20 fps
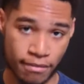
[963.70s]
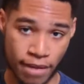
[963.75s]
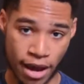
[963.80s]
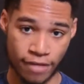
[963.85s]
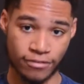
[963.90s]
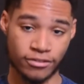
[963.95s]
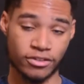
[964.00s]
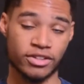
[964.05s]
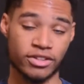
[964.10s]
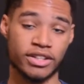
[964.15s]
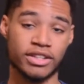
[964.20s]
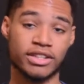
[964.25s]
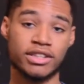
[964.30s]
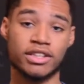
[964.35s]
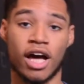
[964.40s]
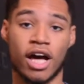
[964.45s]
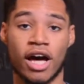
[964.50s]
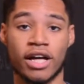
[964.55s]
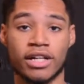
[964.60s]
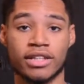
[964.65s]
after this,
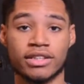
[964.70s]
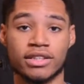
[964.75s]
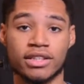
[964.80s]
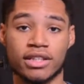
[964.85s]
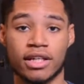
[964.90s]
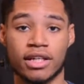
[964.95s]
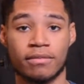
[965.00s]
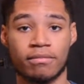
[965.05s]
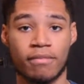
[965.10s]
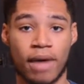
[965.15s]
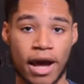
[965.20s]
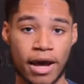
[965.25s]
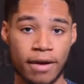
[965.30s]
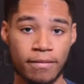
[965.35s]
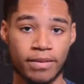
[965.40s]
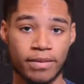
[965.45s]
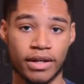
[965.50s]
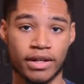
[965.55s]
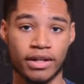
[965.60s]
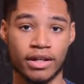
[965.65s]
honestly, in my
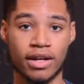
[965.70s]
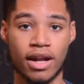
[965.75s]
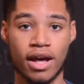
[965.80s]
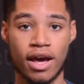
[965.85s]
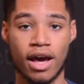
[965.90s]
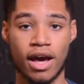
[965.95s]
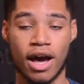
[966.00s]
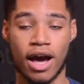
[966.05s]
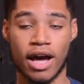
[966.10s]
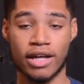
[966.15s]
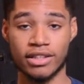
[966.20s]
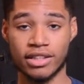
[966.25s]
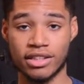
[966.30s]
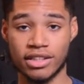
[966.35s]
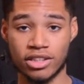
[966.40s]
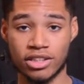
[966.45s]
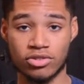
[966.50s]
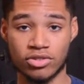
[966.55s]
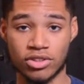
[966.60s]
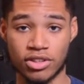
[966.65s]
opinion. I think
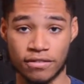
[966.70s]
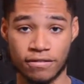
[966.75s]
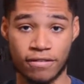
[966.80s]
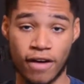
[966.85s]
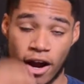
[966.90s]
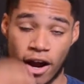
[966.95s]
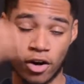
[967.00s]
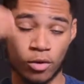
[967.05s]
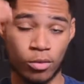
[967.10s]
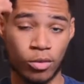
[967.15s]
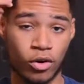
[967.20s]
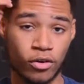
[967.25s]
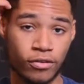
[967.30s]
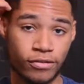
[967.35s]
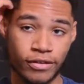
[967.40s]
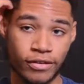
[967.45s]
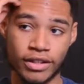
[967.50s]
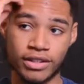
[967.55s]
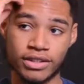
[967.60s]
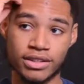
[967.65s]
this was a fireable
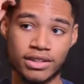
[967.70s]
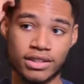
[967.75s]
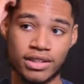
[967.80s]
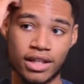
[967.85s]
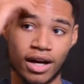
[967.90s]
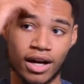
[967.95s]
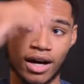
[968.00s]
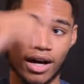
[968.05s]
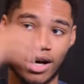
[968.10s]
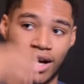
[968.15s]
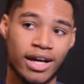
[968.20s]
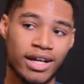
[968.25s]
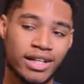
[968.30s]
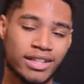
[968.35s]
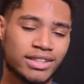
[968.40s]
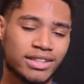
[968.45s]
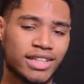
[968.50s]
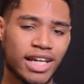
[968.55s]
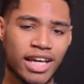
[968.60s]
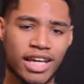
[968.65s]
offense.
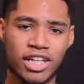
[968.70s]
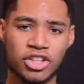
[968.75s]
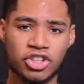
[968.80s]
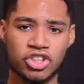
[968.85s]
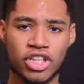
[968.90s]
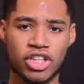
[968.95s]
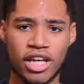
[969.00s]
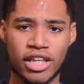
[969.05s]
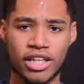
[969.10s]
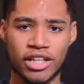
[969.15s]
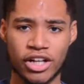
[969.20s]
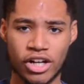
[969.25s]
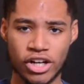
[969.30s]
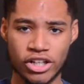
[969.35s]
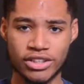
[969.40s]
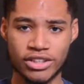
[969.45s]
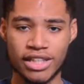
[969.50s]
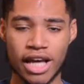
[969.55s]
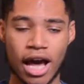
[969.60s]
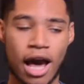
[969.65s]
Taking Jalen
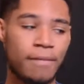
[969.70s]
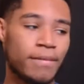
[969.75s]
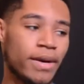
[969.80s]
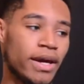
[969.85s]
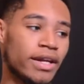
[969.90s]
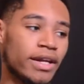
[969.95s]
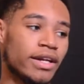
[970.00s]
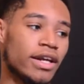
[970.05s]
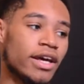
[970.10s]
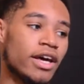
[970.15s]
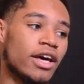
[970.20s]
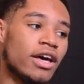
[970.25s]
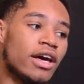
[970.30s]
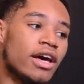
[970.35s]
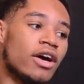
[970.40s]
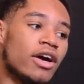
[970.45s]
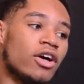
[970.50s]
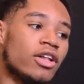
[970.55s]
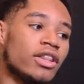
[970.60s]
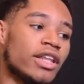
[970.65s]
Hurts out. I mean,
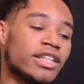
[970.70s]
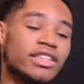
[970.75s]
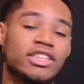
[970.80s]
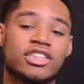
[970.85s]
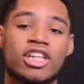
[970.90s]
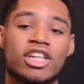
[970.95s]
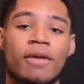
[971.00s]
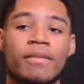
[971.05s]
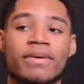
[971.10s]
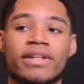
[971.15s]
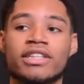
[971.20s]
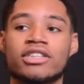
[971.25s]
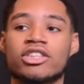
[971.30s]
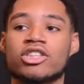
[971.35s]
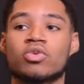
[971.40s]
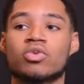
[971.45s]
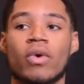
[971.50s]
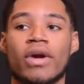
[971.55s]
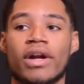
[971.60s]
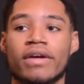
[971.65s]
listen, gentlemen, this
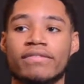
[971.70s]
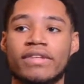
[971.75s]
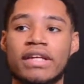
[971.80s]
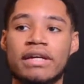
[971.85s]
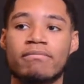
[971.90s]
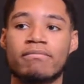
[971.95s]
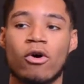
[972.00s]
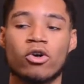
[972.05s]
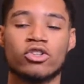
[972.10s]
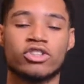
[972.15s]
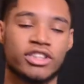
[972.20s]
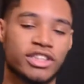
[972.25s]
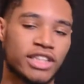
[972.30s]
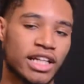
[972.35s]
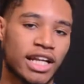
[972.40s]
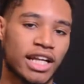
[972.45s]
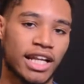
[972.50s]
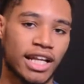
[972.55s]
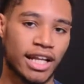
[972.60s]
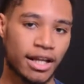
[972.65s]
is one of the most
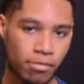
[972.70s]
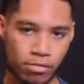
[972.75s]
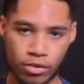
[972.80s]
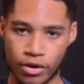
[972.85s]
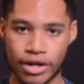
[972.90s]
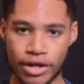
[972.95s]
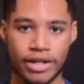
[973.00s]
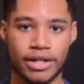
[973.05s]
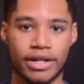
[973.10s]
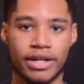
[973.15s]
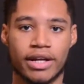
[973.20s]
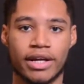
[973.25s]
deliberate